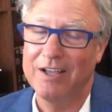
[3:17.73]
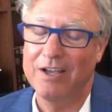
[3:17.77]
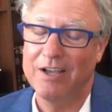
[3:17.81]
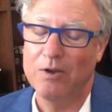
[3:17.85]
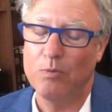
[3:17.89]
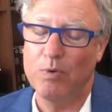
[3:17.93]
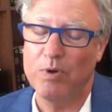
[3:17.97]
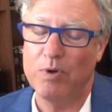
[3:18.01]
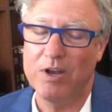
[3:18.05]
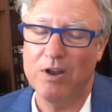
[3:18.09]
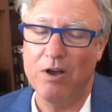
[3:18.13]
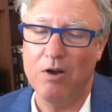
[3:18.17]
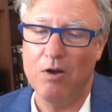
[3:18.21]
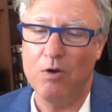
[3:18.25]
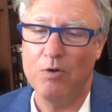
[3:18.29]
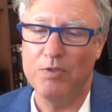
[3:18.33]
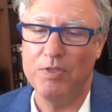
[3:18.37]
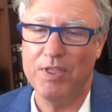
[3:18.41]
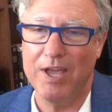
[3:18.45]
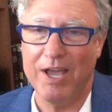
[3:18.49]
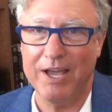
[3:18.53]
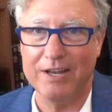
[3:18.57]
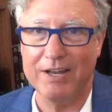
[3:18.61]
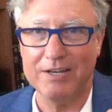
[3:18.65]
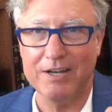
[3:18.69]
We know
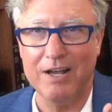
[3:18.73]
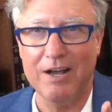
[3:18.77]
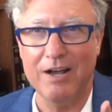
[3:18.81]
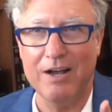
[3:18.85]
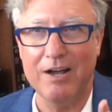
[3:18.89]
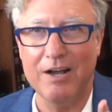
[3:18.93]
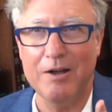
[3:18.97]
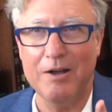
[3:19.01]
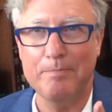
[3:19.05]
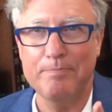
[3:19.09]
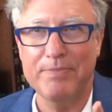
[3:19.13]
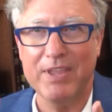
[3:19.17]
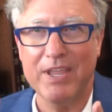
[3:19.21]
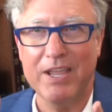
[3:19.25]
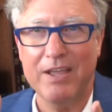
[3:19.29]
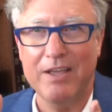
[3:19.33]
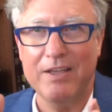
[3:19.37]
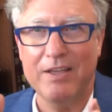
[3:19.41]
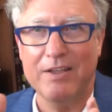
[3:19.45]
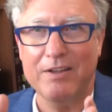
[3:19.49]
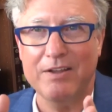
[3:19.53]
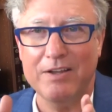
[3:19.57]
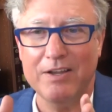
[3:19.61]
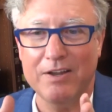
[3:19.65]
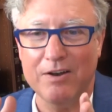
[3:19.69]
that
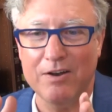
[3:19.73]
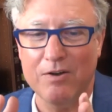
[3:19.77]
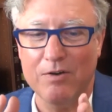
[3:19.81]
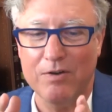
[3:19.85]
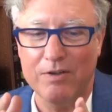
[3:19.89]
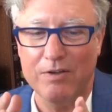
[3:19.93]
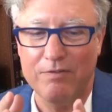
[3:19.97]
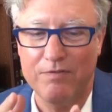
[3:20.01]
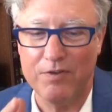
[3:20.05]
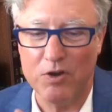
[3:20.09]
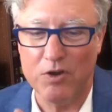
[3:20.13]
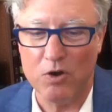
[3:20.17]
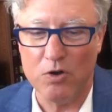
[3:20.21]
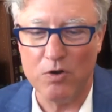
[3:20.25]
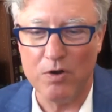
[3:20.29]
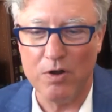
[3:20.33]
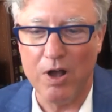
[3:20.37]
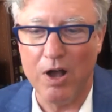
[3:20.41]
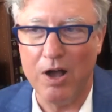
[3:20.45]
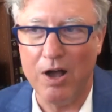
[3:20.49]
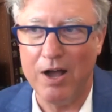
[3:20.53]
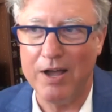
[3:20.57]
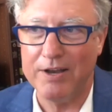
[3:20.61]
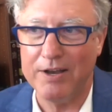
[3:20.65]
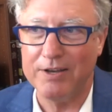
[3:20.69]
if you're
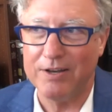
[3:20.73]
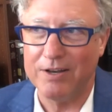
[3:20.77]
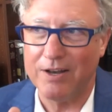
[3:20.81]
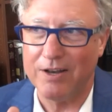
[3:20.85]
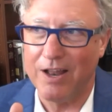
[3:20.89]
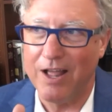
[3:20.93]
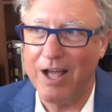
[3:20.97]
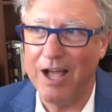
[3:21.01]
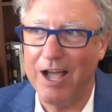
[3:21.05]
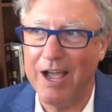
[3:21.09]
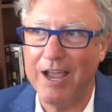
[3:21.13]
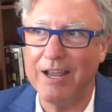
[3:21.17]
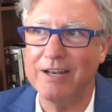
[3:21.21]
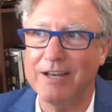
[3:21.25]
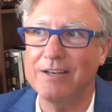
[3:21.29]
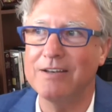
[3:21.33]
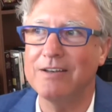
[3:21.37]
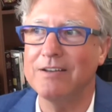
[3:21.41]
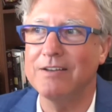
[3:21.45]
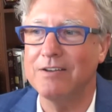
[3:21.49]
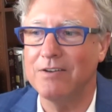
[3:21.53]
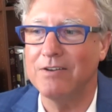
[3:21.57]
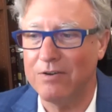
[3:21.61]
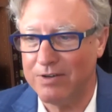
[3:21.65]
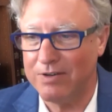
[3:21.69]
online,
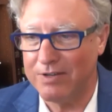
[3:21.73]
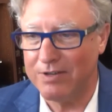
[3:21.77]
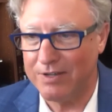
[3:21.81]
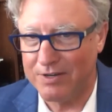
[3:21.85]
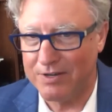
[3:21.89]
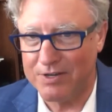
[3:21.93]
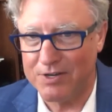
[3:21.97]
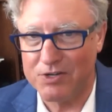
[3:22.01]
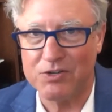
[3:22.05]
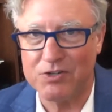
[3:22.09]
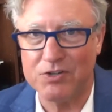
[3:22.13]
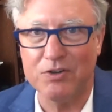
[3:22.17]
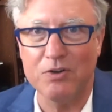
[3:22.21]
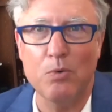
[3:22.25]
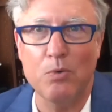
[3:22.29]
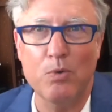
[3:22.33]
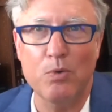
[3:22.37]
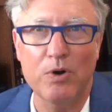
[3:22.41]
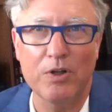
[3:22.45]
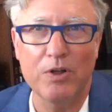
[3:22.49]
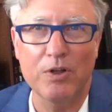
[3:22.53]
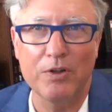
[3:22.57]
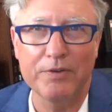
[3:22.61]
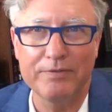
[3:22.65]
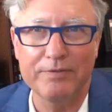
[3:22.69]
you're in the digital
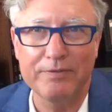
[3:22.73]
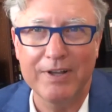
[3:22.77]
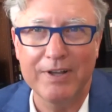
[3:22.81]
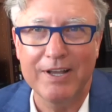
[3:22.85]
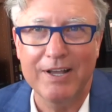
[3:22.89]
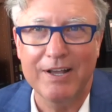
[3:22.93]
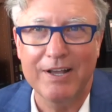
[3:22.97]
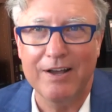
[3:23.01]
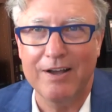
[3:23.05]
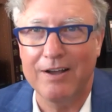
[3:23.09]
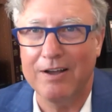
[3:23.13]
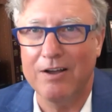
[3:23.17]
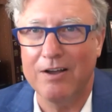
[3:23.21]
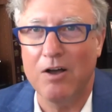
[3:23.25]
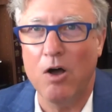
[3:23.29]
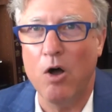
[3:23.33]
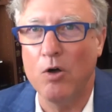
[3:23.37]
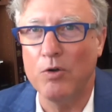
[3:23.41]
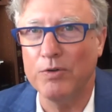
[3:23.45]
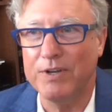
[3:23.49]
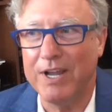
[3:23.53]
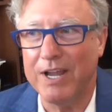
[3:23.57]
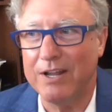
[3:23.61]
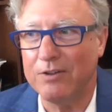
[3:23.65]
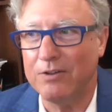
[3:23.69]
world
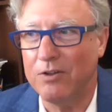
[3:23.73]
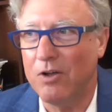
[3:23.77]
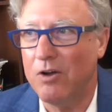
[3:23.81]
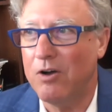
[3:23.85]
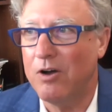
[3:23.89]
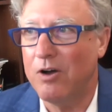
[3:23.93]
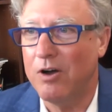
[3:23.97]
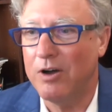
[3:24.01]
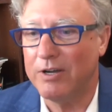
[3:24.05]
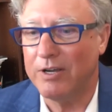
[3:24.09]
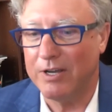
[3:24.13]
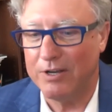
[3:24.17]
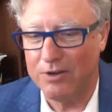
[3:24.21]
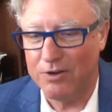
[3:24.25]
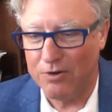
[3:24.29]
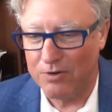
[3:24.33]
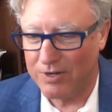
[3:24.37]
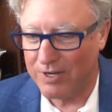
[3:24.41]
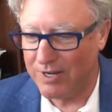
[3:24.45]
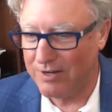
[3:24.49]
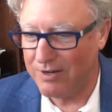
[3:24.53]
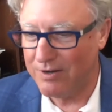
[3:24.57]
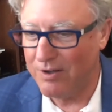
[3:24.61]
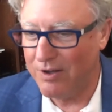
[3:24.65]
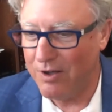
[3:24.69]
all day long, and you're
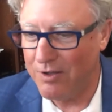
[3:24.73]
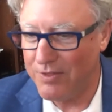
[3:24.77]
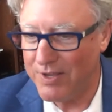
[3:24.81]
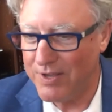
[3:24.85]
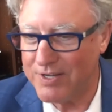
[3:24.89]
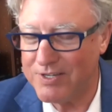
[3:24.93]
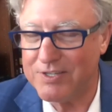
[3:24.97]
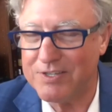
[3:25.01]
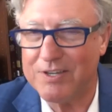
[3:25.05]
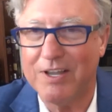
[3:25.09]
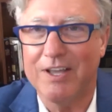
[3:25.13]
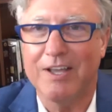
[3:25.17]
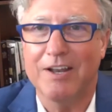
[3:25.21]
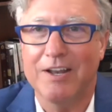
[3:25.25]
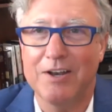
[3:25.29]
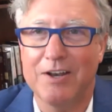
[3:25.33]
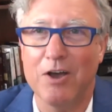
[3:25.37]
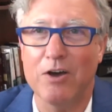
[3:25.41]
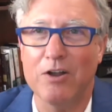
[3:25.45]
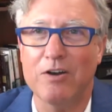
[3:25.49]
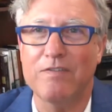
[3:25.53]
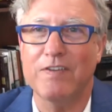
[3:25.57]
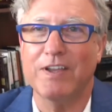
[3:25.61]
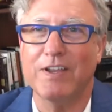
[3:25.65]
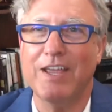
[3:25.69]
getting all these
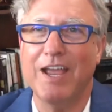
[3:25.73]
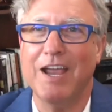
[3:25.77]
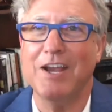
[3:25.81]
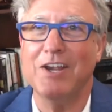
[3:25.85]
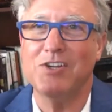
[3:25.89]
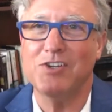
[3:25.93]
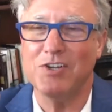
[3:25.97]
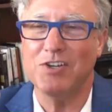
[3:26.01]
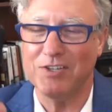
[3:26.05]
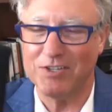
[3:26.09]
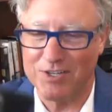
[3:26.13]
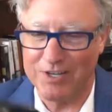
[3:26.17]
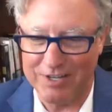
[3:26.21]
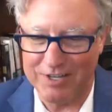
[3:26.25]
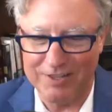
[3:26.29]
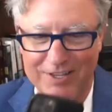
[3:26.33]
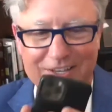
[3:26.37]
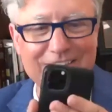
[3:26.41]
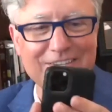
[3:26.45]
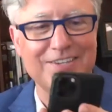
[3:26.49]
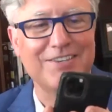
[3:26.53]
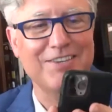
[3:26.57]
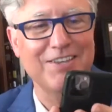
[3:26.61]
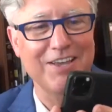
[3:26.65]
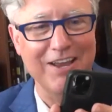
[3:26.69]
notifications on
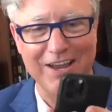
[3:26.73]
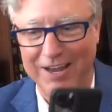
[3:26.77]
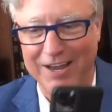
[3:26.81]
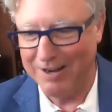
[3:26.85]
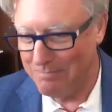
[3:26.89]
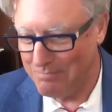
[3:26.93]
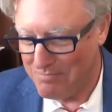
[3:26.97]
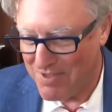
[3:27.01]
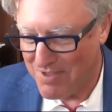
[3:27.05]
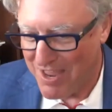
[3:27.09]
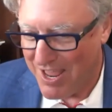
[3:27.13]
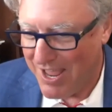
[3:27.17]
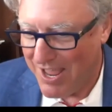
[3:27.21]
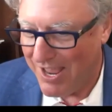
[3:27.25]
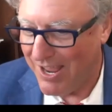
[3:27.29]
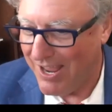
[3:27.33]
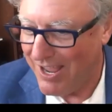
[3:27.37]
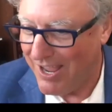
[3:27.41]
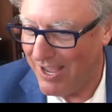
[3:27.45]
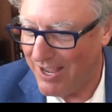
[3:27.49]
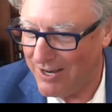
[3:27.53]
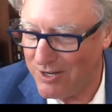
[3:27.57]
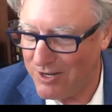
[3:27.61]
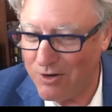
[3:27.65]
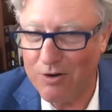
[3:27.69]
this thing,
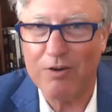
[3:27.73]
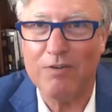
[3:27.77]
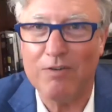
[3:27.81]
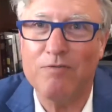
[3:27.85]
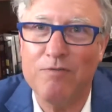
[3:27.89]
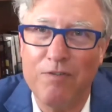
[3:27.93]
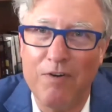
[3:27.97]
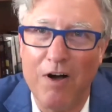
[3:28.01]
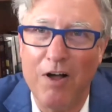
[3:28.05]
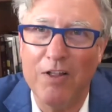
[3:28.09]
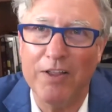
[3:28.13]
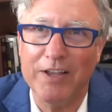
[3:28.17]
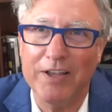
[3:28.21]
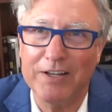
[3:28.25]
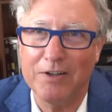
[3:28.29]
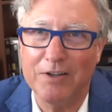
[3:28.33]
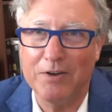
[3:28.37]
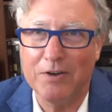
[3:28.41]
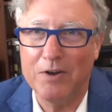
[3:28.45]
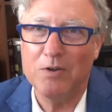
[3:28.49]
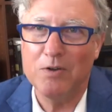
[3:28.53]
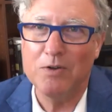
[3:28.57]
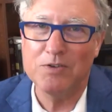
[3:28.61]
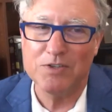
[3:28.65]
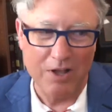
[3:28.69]
and you're following the
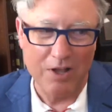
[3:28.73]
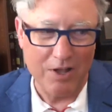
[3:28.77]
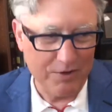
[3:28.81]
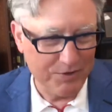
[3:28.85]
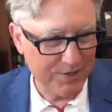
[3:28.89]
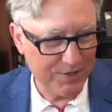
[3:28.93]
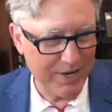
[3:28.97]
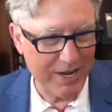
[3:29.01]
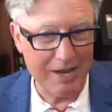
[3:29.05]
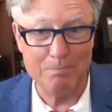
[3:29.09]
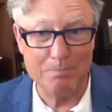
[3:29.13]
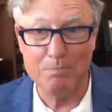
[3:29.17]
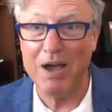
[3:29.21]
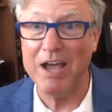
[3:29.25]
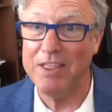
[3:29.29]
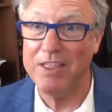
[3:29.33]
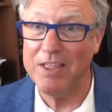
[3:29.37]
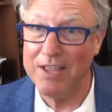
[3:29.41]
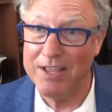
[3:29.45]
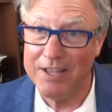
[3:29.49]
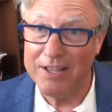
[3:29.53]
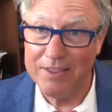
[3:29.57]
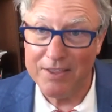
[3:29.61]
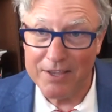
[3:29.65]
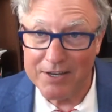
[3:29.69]
news all day, by the
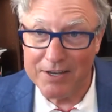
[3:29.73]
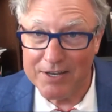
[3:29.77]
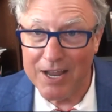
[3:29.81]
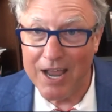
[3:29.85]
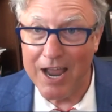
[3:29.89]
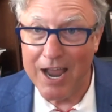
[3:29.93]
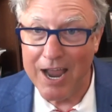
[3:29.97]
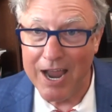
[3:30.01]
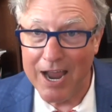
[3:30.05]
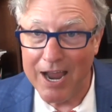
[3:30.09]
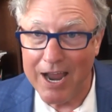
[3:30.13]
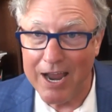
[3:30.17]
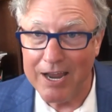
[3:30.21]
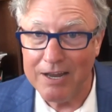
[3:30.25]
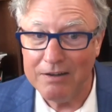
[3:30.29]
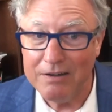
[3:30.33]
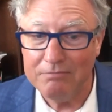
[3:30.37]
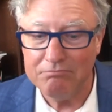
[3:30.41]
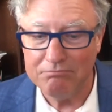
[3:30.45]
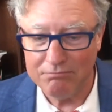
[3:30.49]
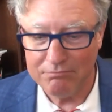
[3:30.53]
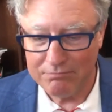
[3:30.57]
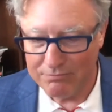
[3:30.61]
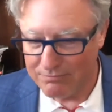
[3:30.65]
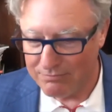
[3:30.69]
end of the day,
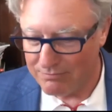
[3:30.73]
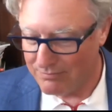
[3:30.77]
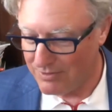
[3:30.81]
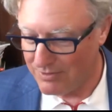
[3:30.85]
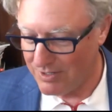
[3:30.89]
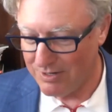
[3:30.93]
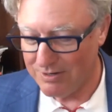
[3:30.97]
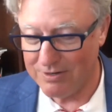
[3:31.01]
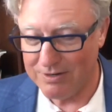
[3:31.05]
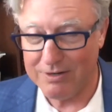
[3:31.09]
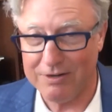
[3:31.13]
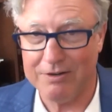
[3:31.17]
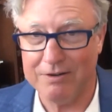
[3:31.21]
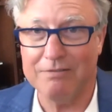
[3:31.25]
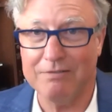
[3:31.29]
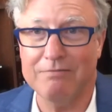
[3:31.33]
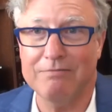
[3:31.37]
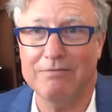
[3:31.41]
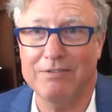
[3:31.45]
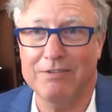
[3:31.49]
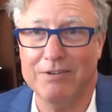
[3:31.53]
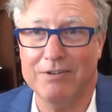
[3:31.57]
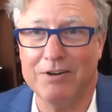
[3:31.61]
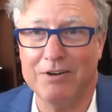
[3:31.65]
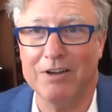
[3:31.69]
you're
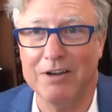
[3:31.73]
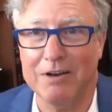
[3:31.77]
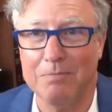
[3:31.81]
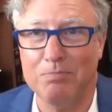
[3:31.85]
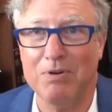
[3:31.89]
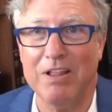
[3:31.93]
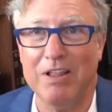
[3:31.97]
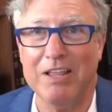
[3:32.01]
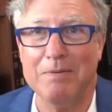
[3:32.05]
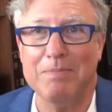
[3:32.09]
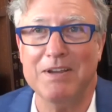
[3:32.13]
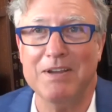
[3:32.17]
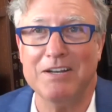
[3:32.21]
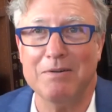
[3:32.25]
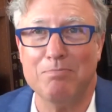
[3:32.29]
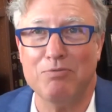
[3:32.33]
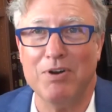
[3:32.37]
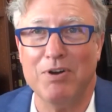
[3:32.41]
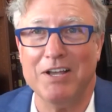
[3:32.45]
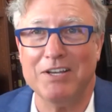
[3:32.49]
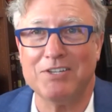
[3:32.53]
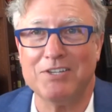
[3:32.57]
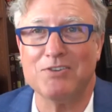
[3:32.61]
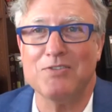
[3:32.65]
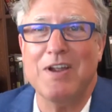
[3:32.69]
going to probably be
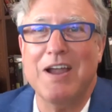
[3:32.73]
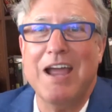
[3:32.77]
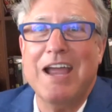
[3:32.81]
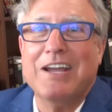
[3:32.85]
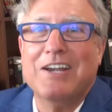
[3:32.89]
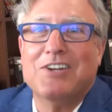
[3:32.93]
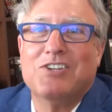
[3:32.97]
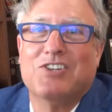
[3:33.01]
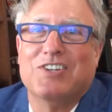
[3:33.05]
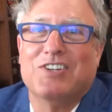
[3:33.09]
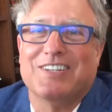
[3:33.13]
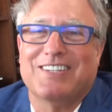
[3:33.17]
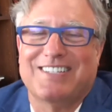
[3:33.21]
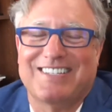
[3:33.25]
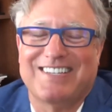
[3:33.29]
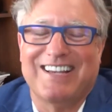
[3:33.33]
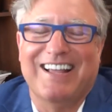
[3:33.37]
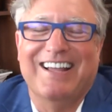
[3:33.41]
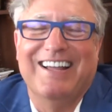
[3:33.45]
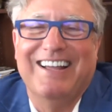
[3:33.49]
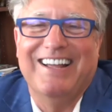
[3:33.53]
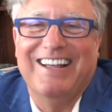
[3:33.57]
depressed or anxious.